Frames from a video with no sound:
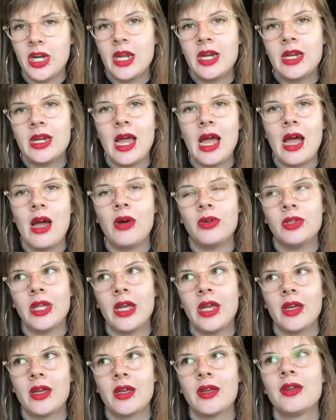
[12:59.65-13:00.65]
and now,
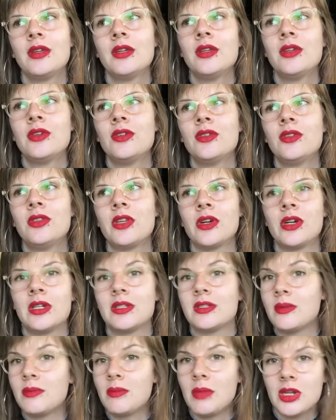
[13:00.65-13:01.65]
like, there
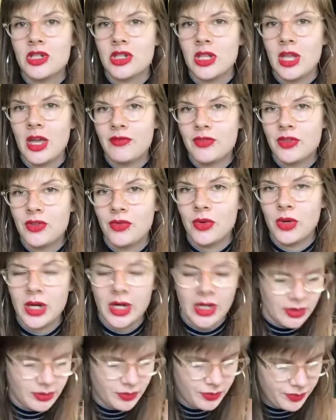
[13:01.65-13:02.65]
isn't much left for it.